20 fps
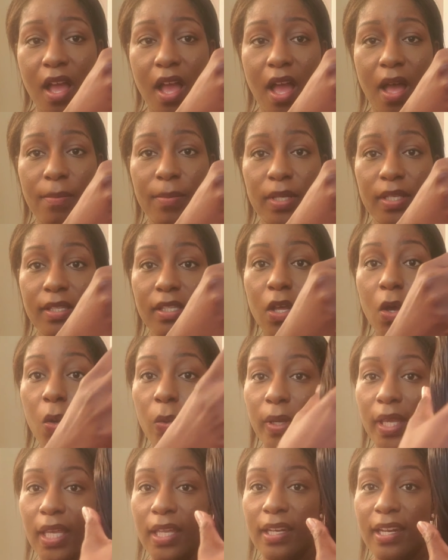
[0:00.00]
a
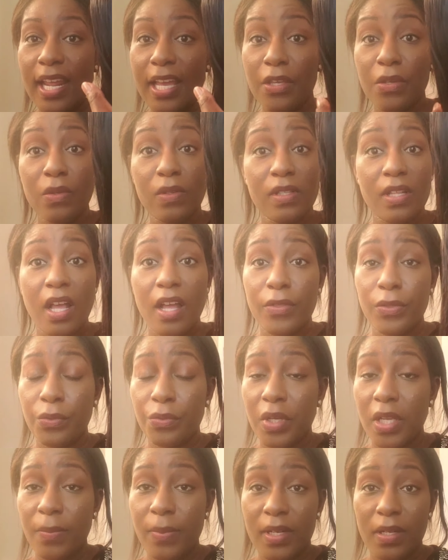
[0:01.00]
sew-in, and I used all
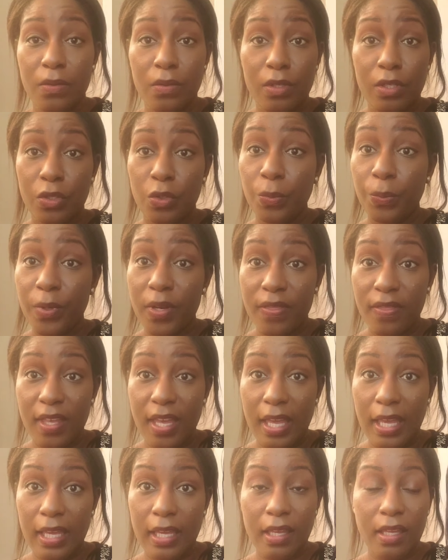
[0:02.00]
3, but it was super
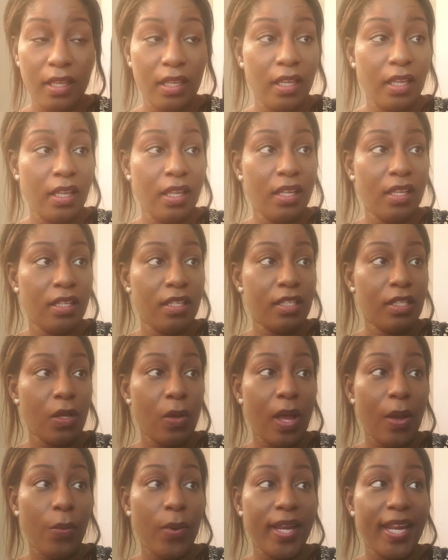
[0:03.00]
thick.
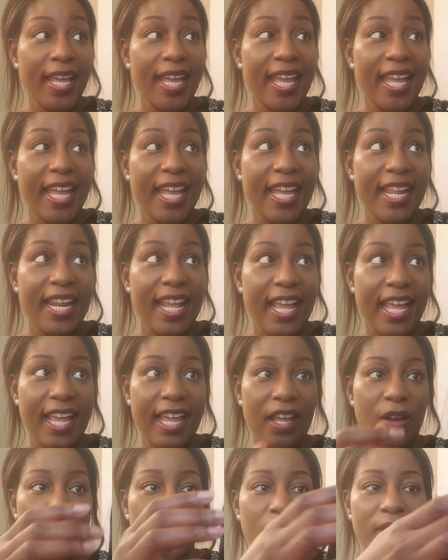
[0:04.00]
So I went ahead,
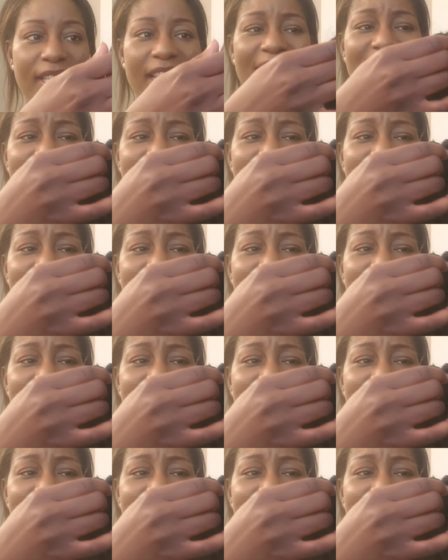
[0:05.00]
and once